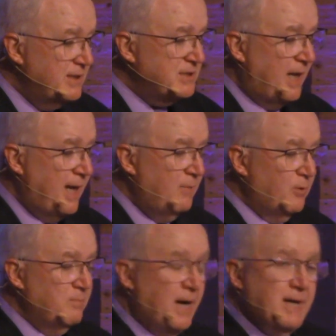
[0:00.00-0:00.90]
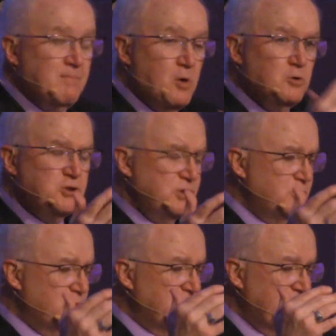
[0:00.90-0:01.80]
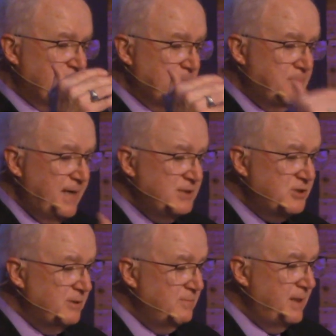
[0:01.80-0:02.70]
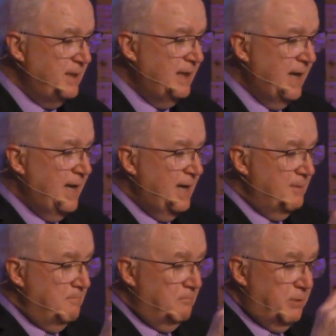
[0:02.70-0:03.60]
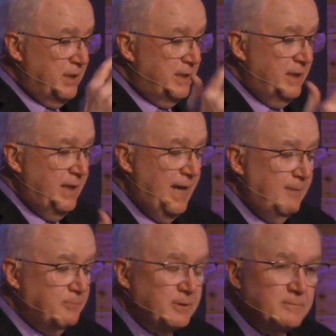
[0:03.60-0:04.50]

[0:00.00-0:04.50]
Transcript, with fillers: time when my emotions would get the best of me, but it didn't happen.